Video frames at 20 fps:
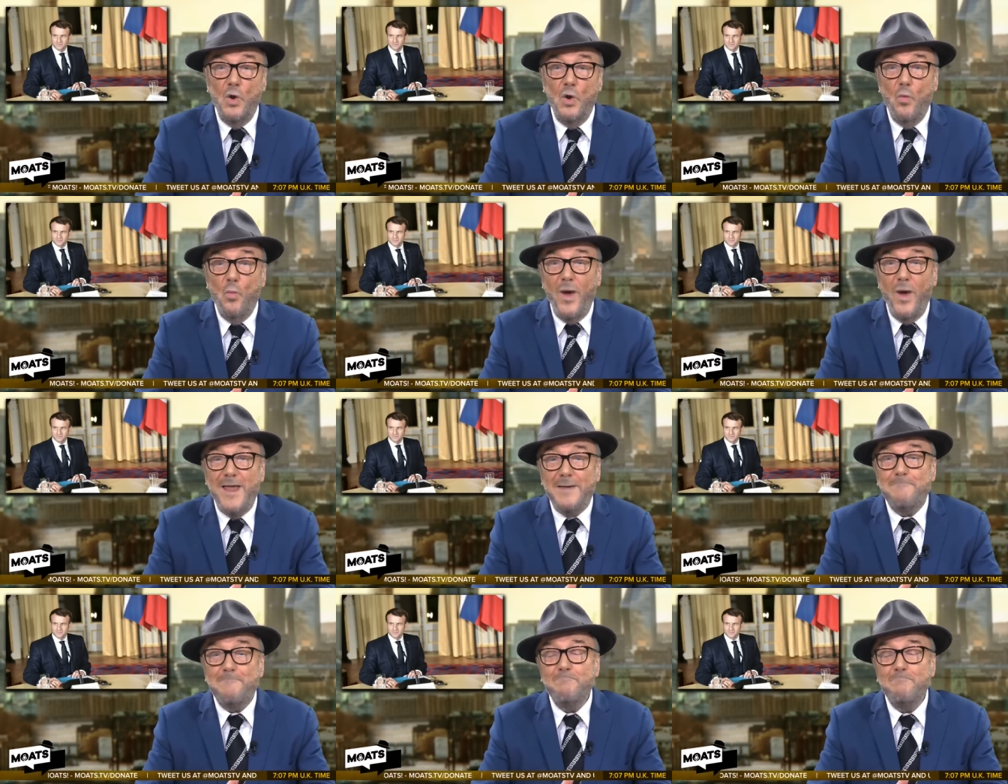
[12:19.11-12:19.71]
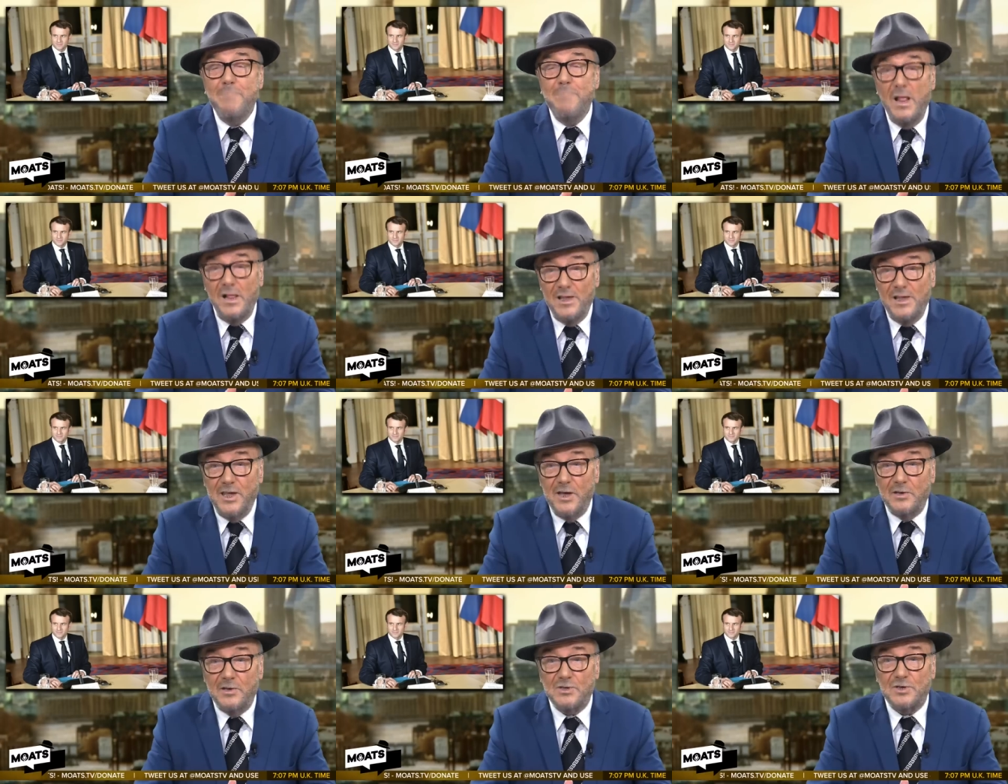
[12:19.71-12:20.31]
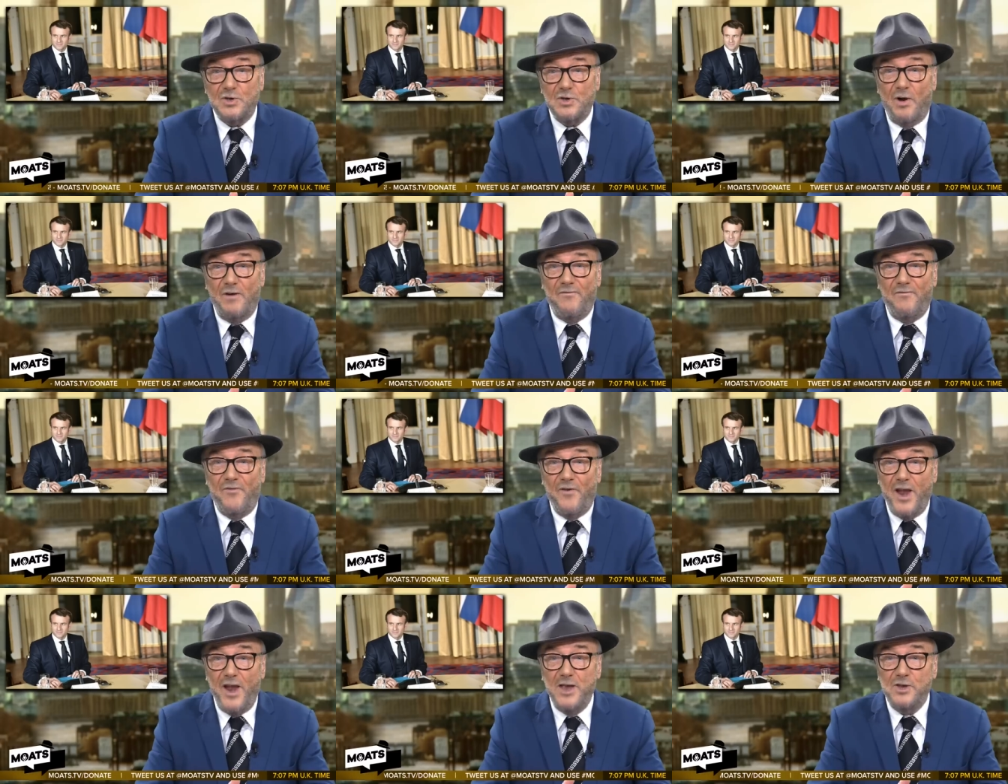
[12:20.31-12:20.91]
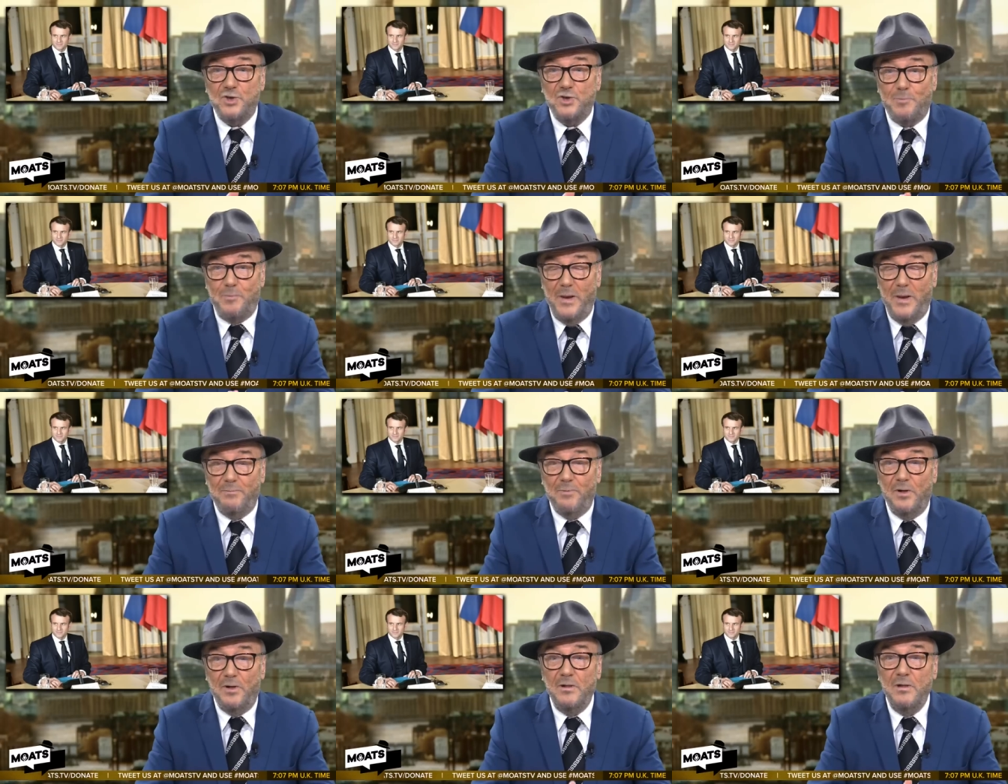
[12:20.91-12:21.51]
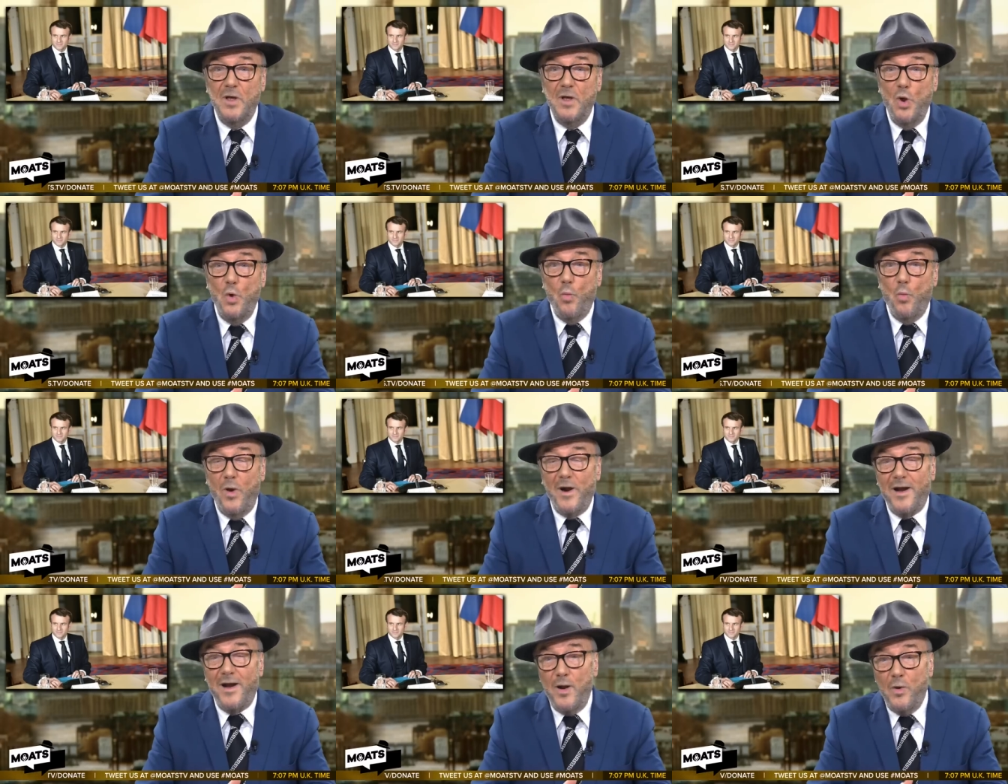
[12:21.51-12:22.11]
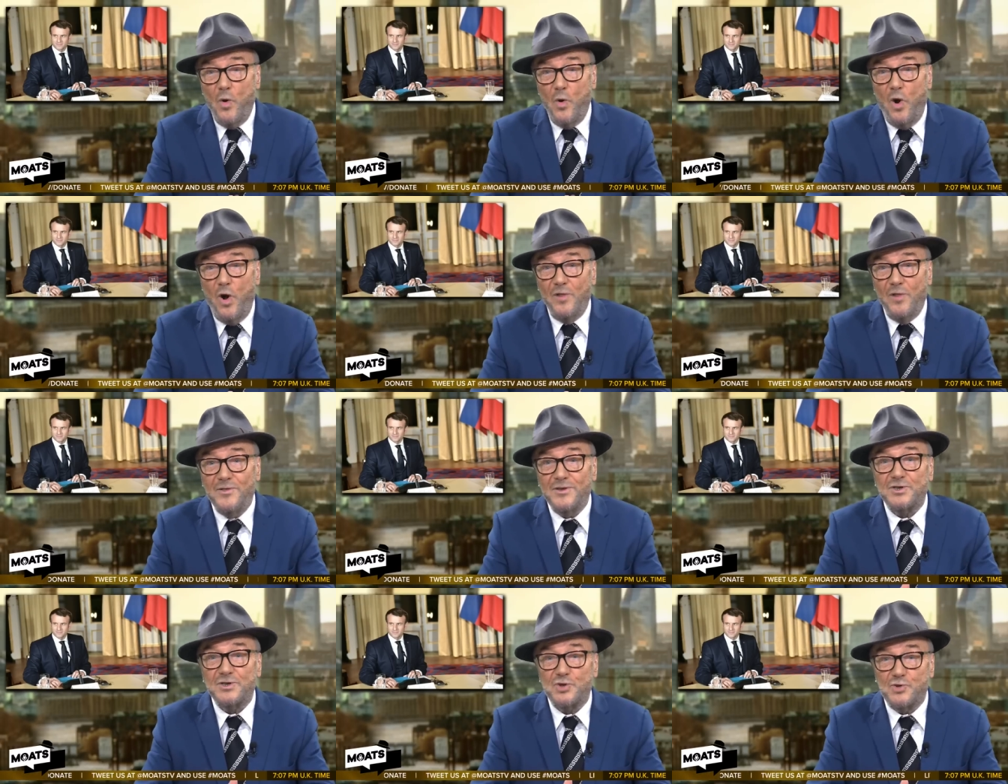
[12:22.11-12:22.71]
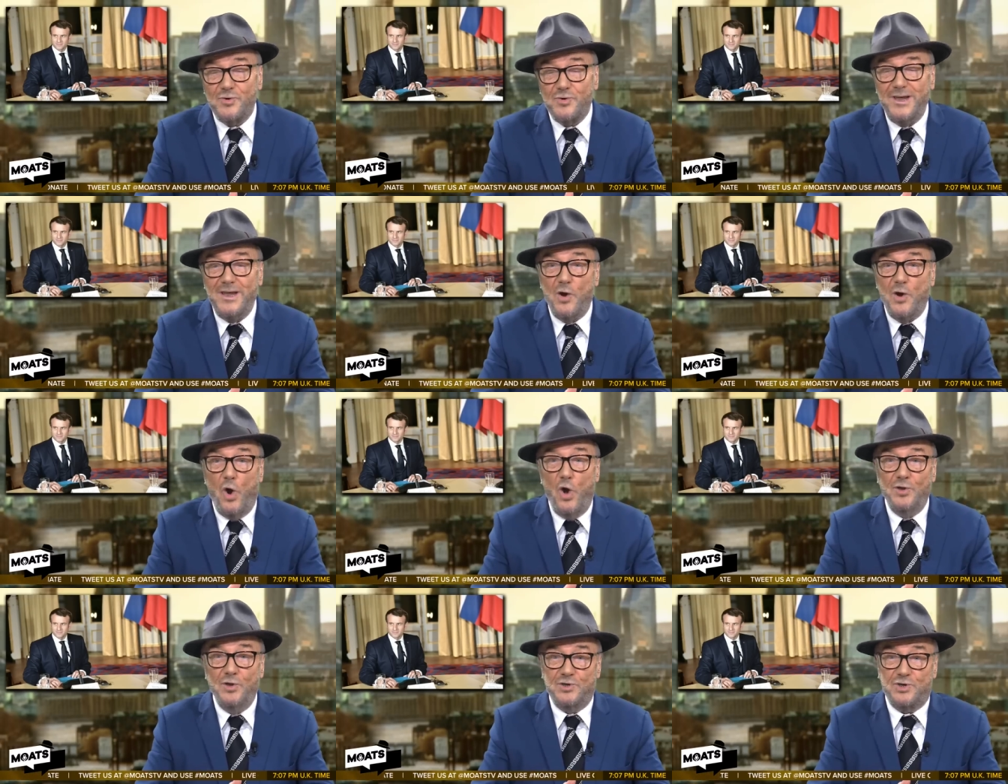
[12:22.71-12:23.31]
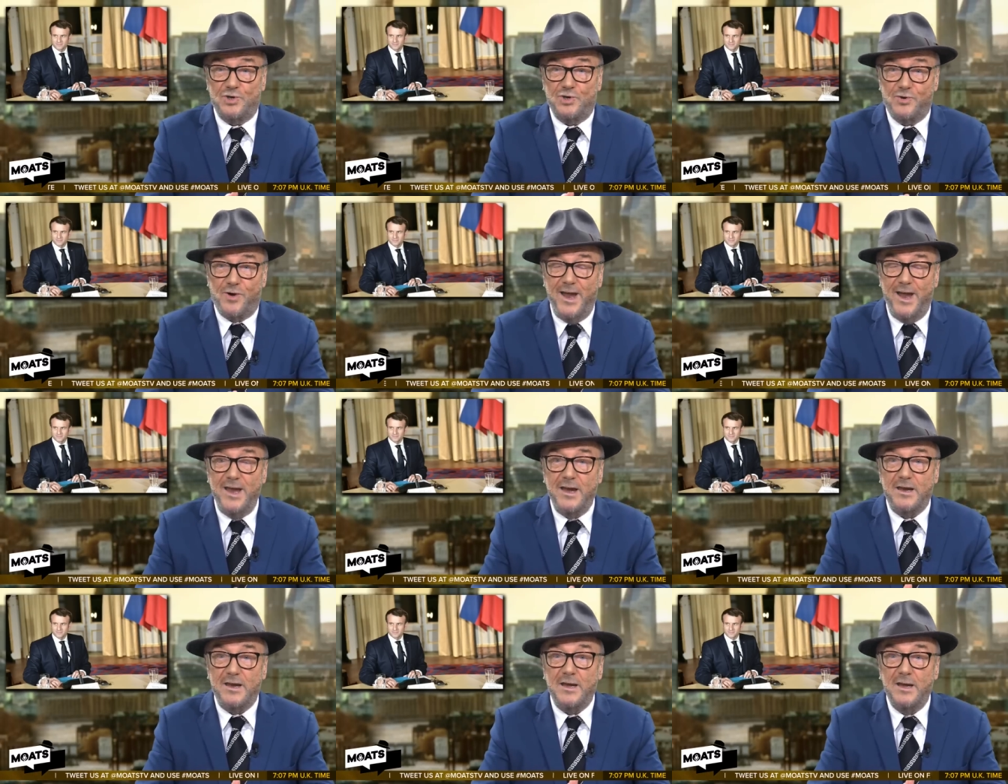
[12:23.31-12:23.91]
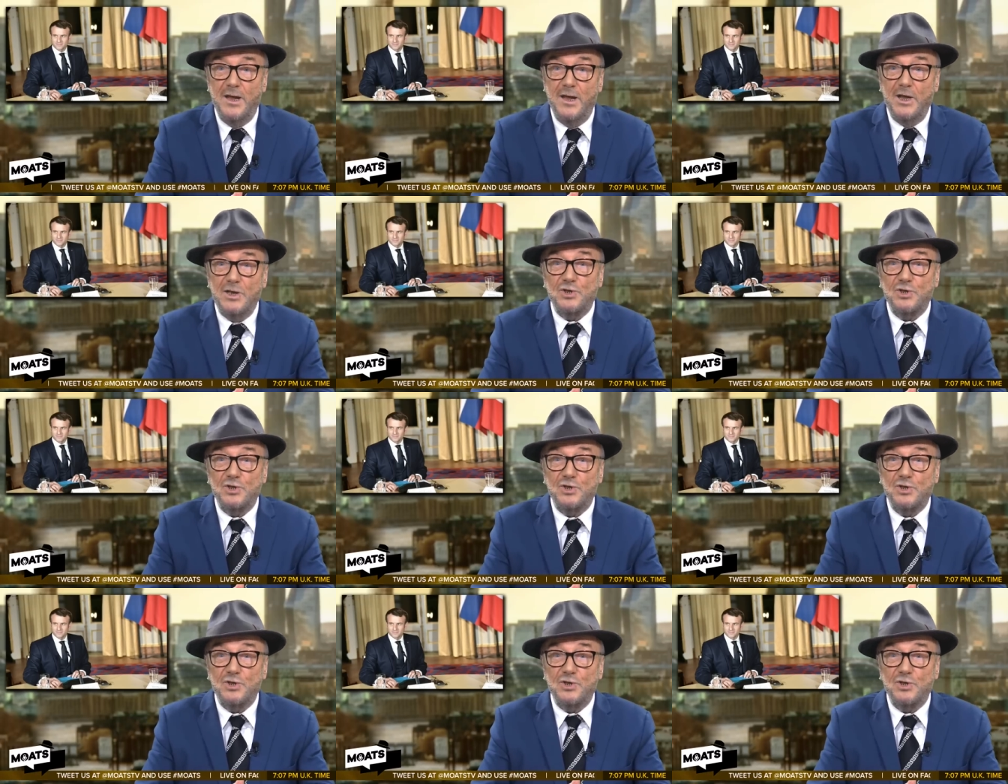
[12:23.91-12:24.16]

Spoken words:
when millions of French people were out on the street on strike,